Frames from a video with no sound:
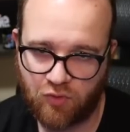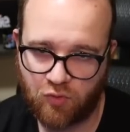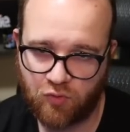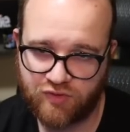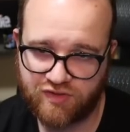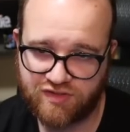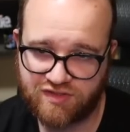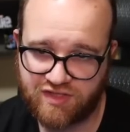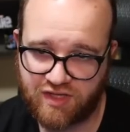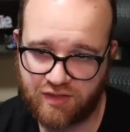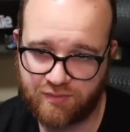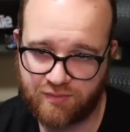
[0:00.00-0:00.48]

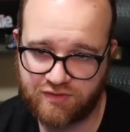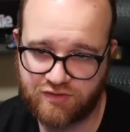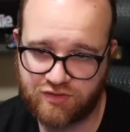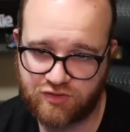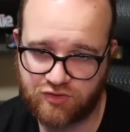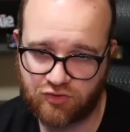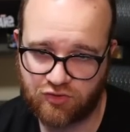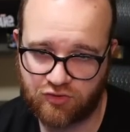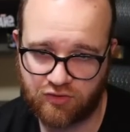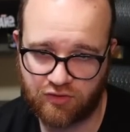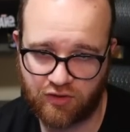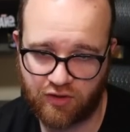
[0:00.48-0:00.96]
This game is
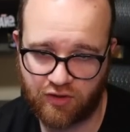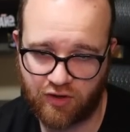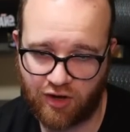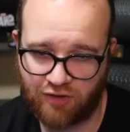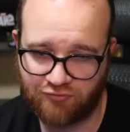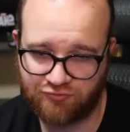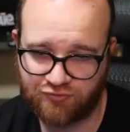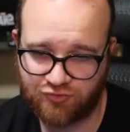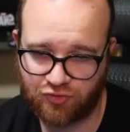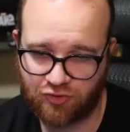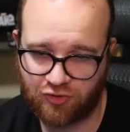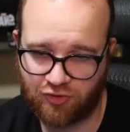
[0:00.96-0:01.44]
certainly
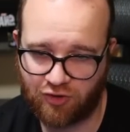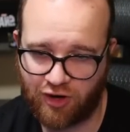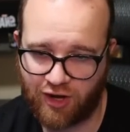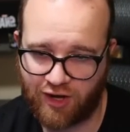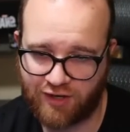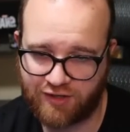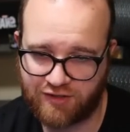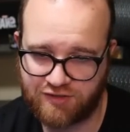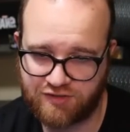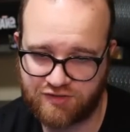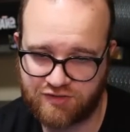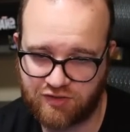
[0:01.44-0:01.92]
off to a
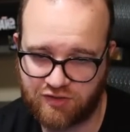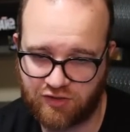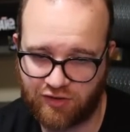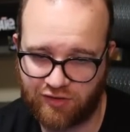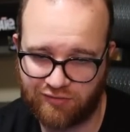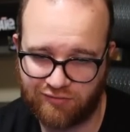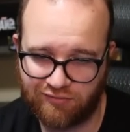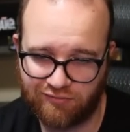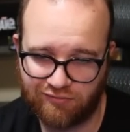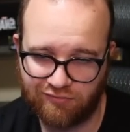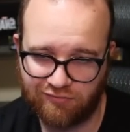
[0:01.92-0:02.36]
rocky start.